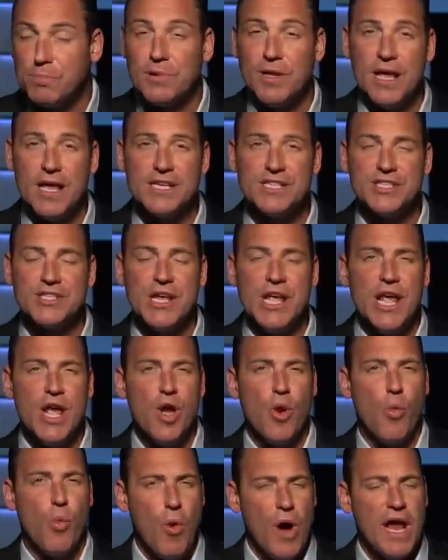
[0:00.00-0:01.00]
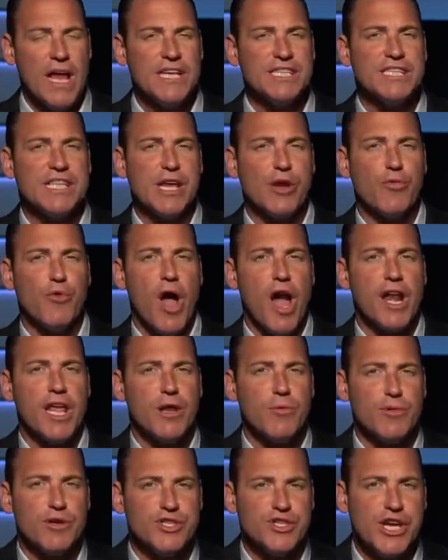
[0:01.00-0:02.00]
Plus, why is the
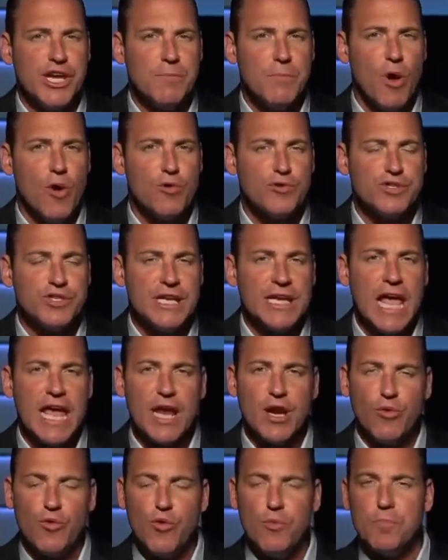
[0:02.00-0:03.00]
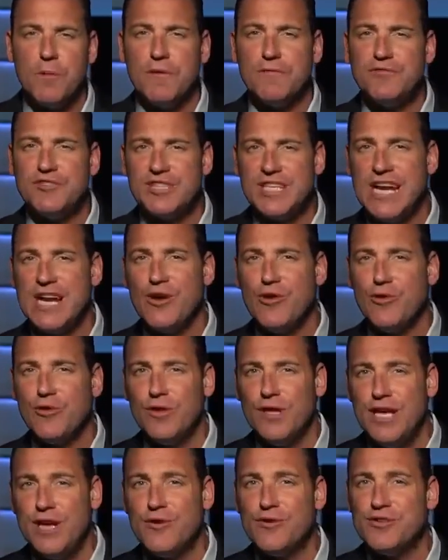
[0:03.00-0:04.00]
Iranian regime hosting a group of terror
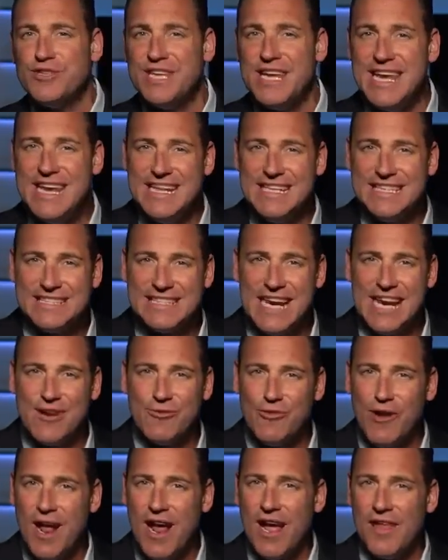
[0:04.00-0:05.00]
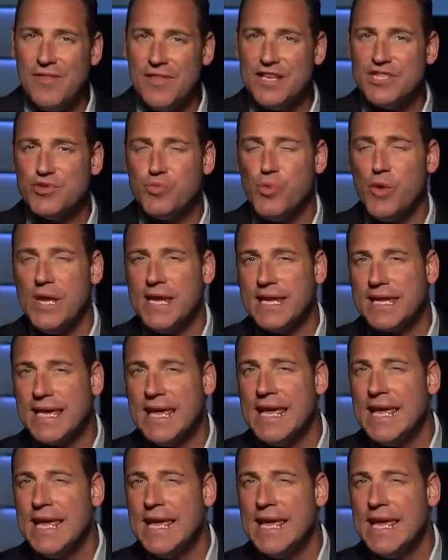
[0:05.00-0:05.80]
leaders in Tehran this week?